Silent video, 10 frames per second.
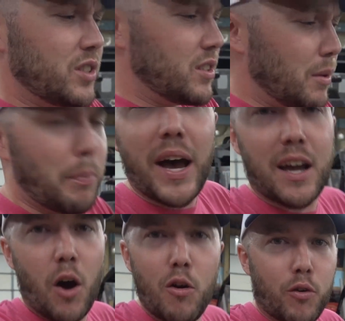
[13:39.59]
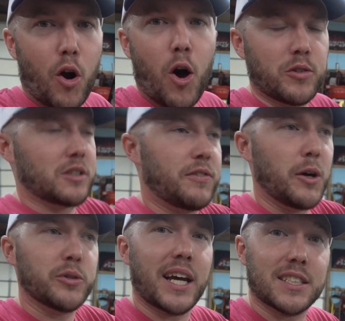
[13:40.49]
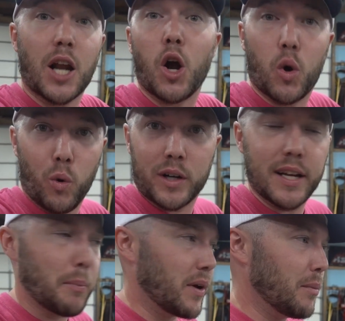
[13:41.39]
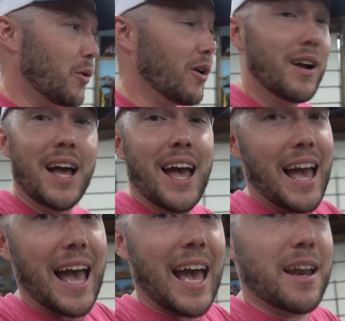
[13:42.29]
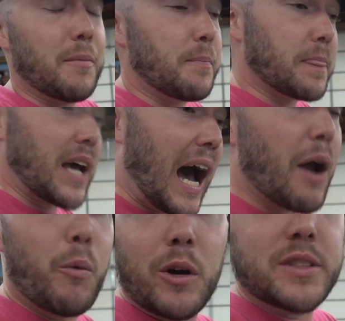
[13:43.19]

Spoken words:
the bike overall just feels like it's not corked up anymore. And I will